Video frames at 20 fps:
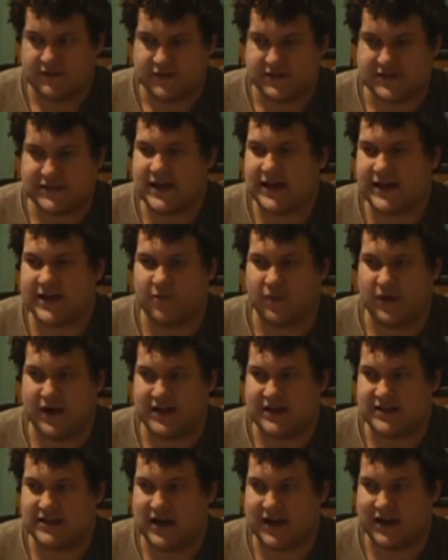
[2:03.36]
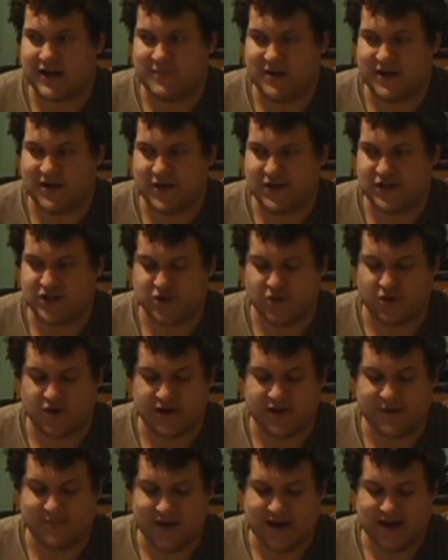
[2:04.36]
The second way a documentary
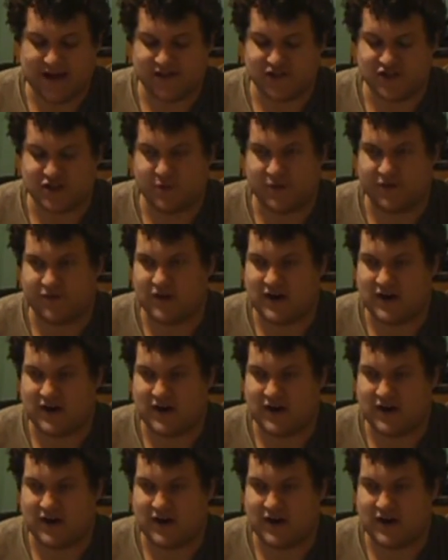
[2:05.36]
short can be eligible